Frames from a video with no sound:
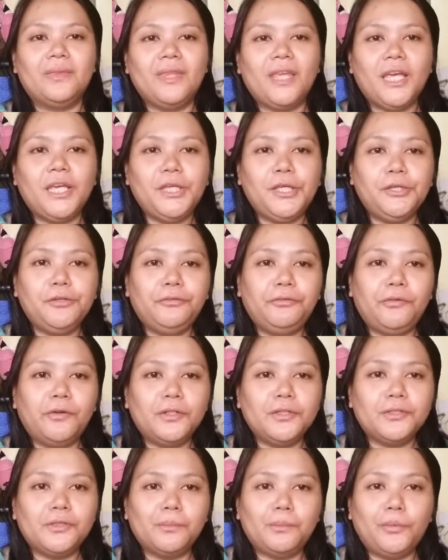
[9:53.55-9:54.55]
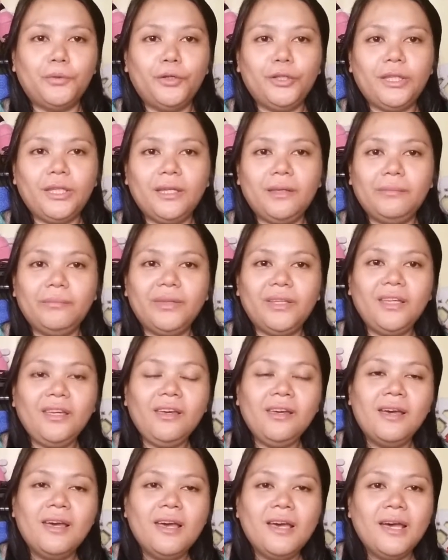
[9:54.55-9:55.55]
Thank you for supporting me,
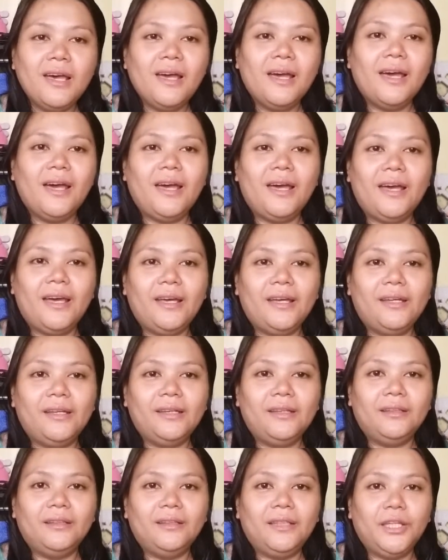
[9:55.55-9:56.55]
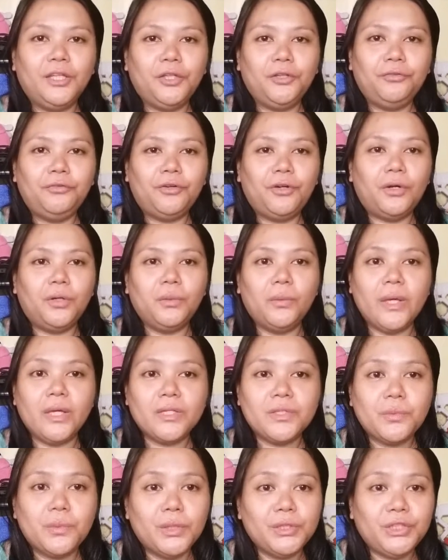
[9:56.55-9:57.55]
and thank you for
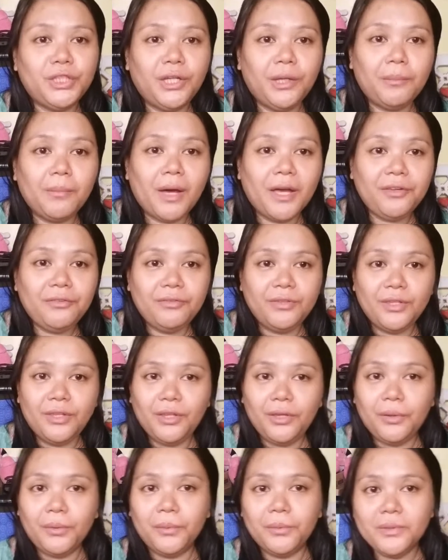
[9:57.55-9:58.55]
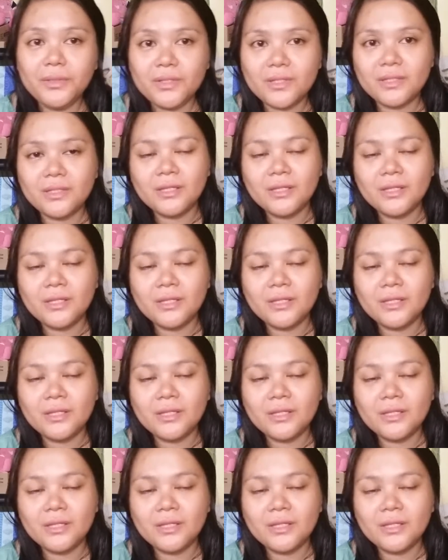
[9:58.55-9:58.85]
always watching my videos.